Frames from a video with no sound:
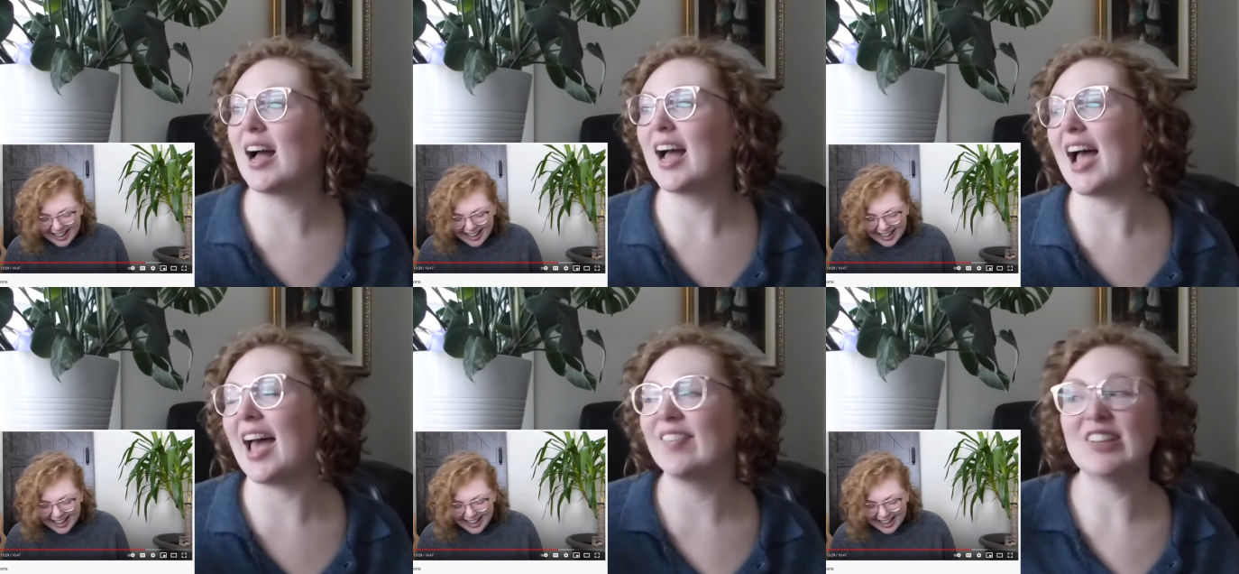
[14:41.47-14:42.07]

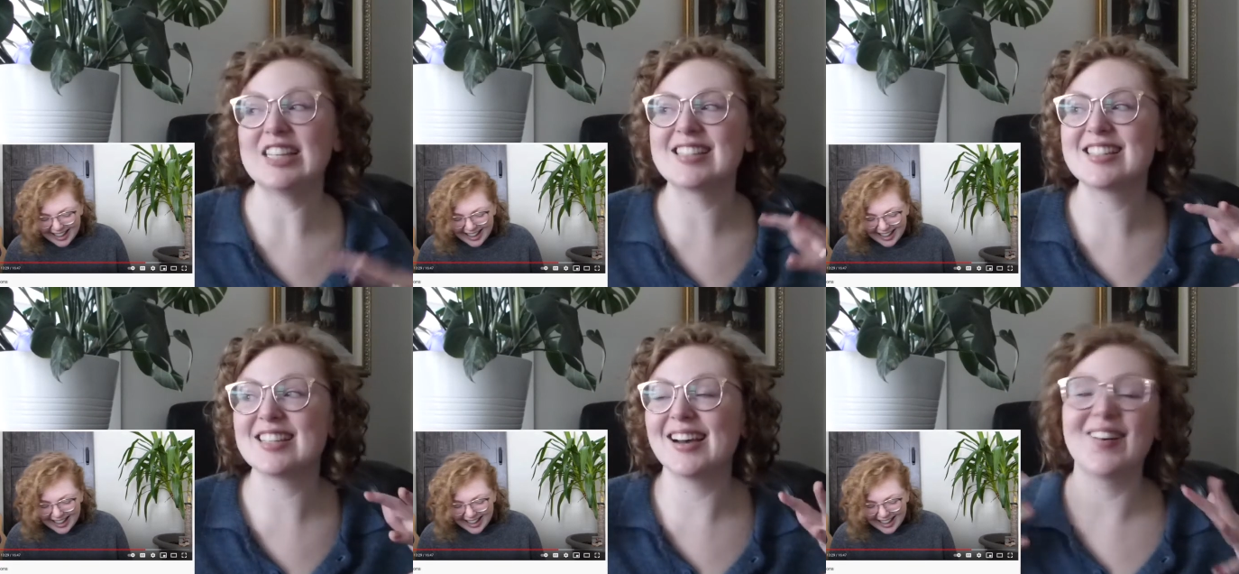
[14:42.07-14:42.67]
Speaker 1: at
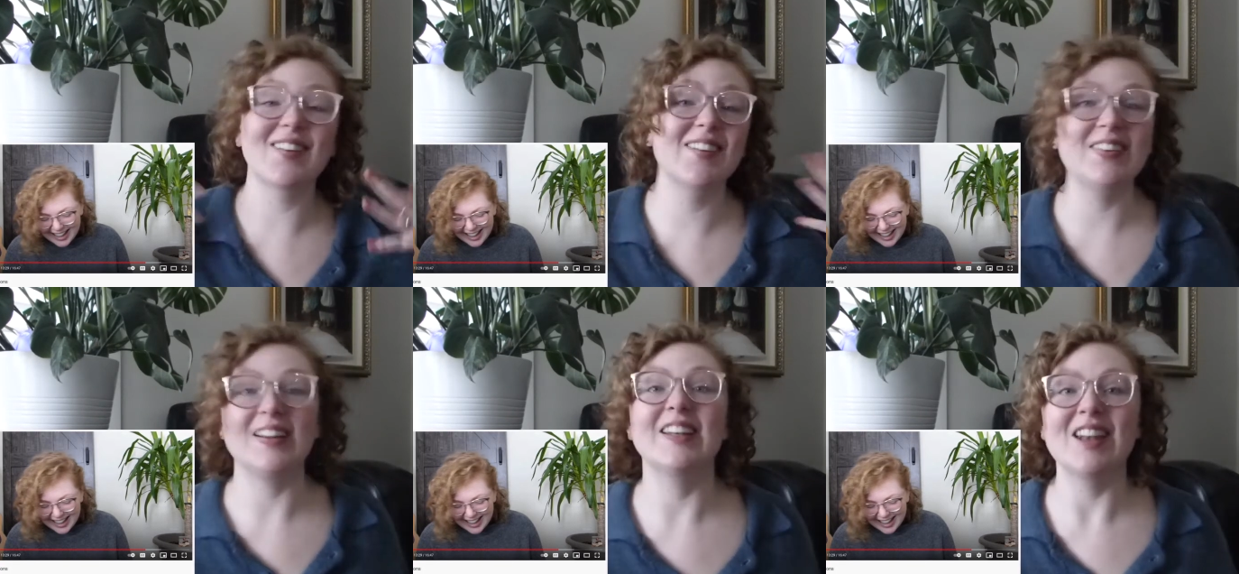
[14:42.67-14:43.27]
least on a
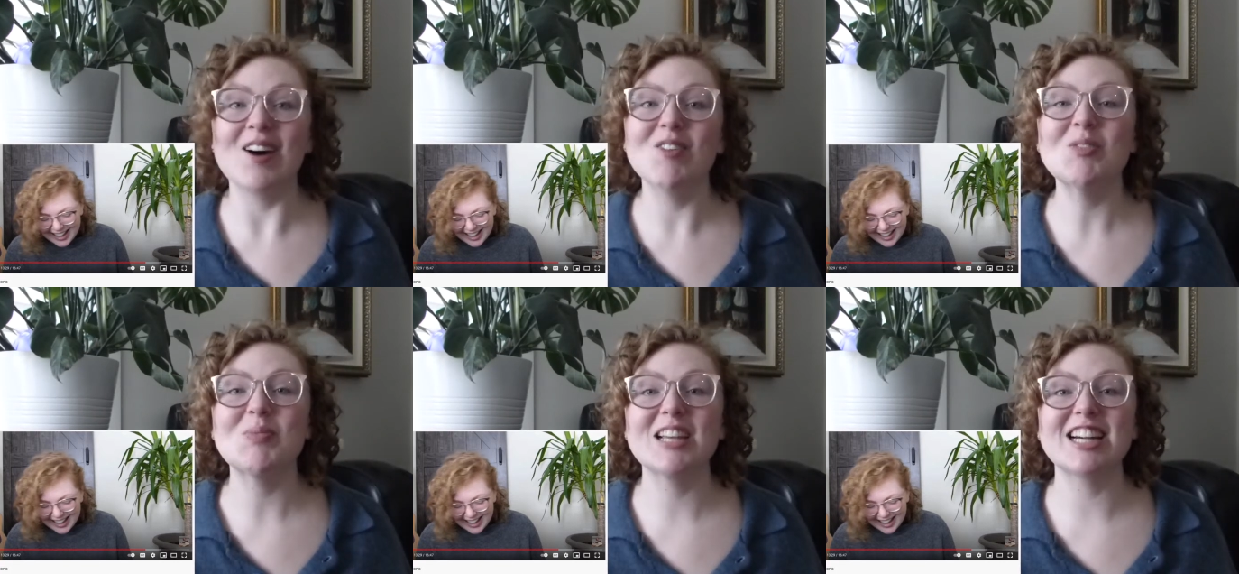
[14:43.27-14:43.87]
good note,
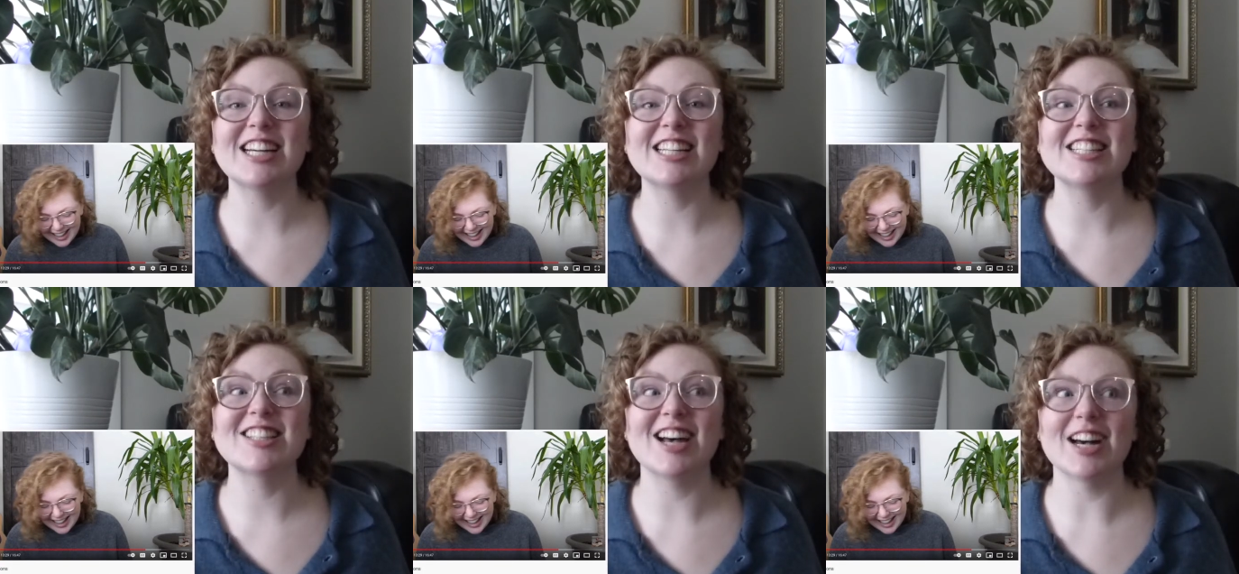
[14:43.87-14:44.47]

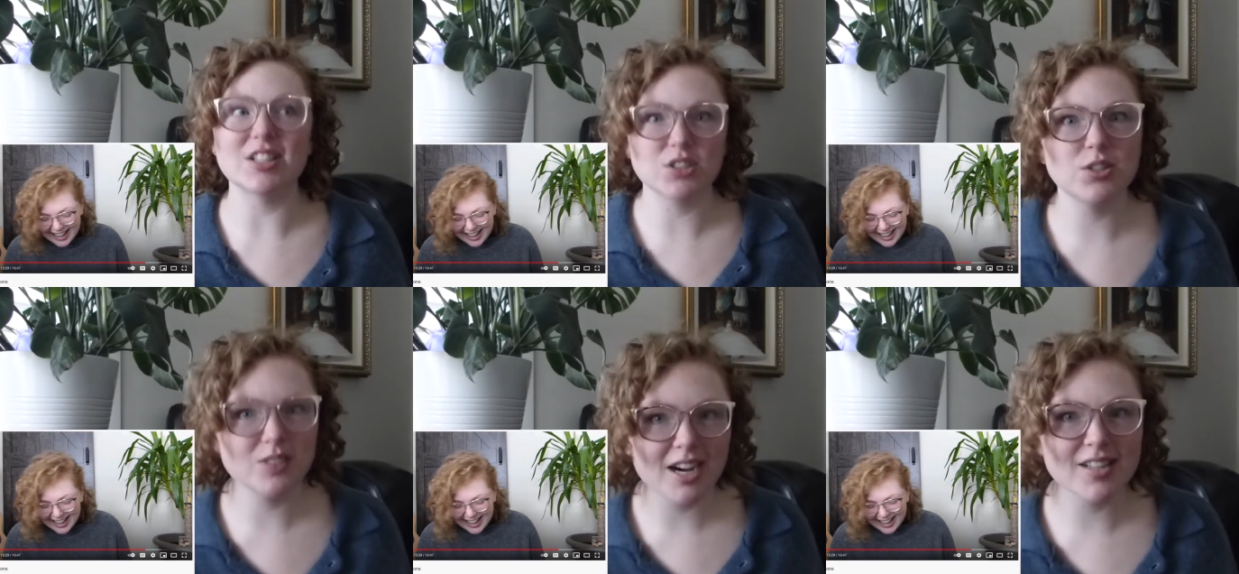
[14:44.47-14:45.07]
because as you
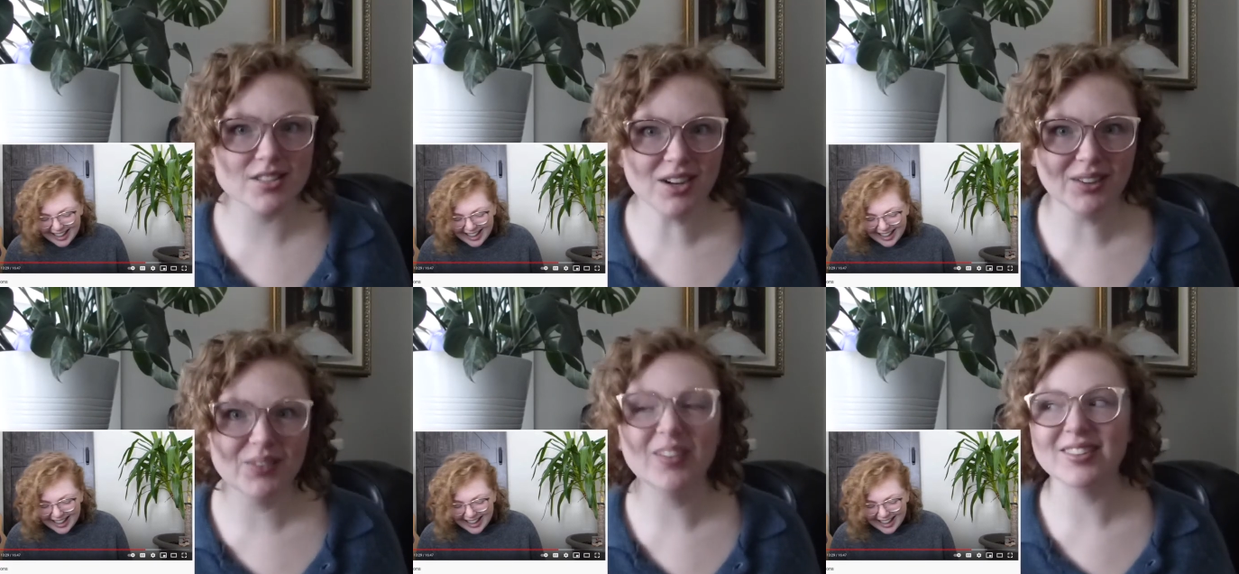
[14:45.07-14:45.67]
guys
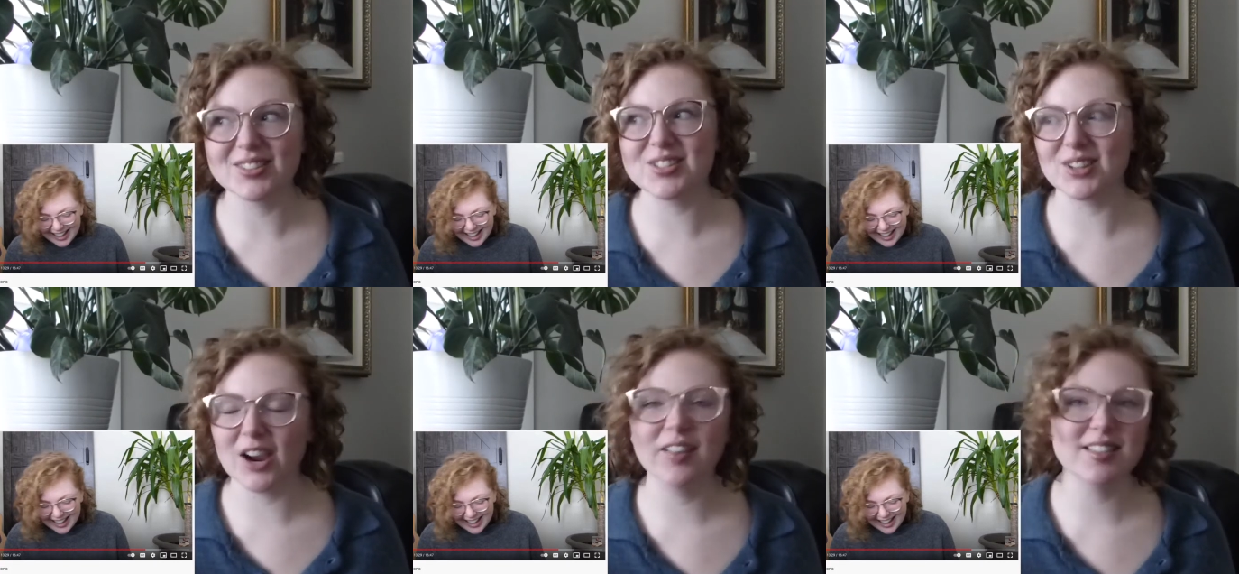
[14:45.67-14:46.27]
know, The
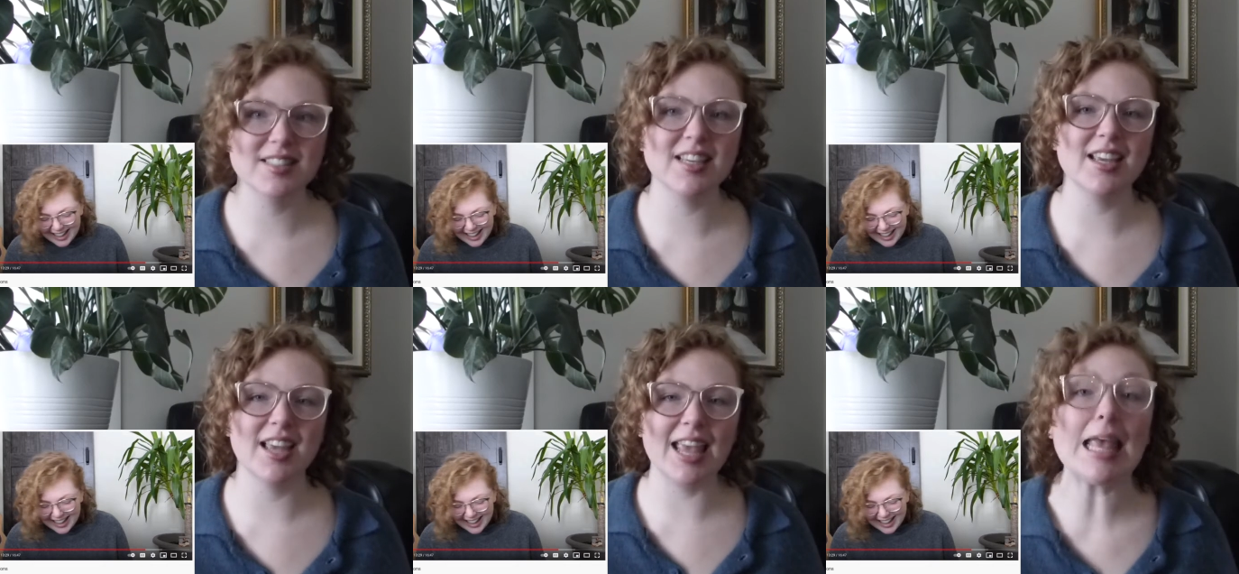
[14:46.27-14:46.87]
Starless
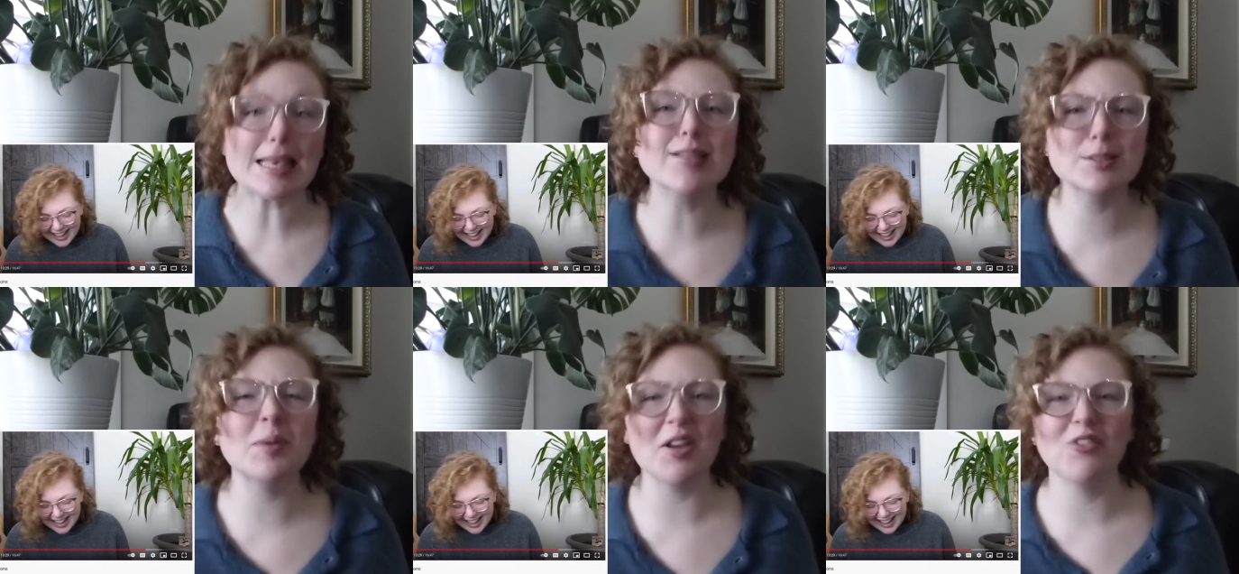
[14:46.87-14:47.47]
Sea is
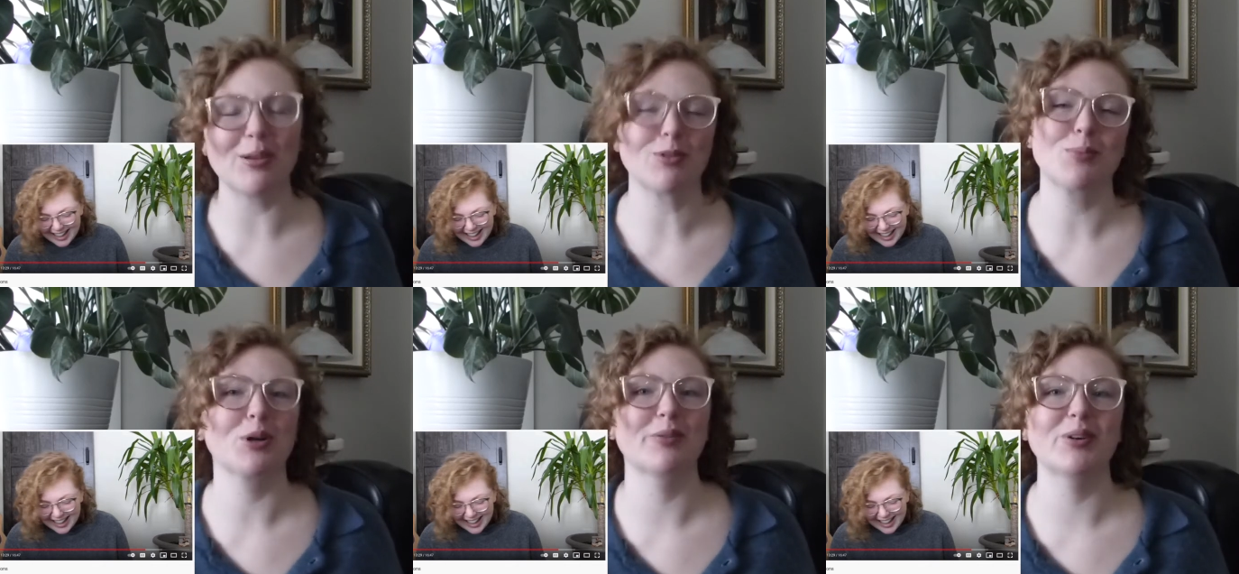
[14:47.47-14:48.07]
my favorite
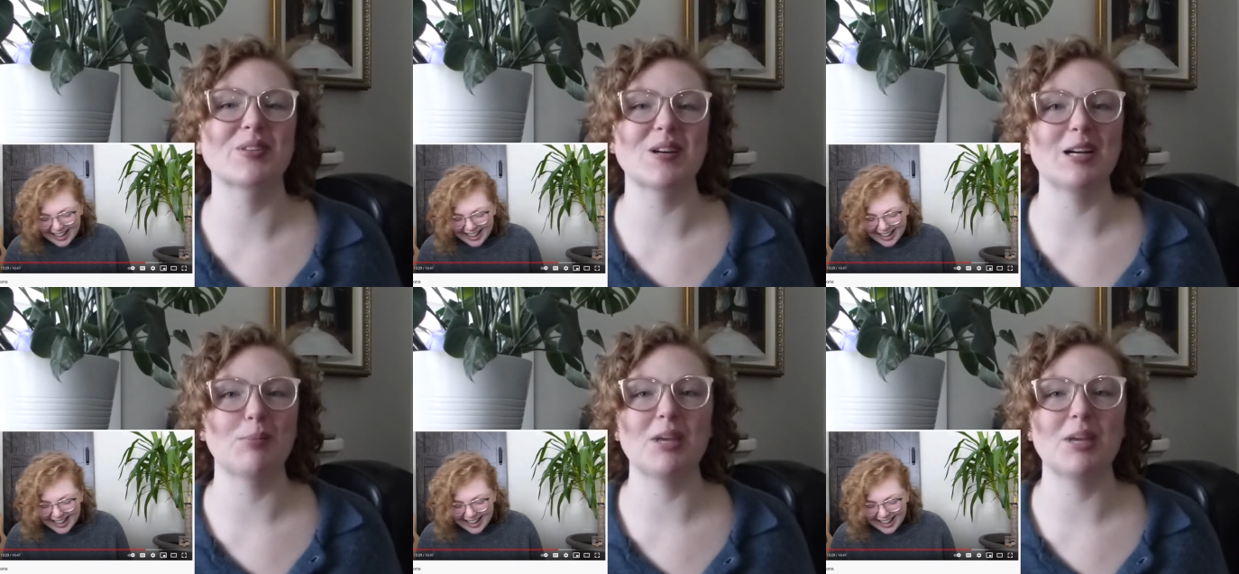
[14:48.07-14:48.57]
book of all time.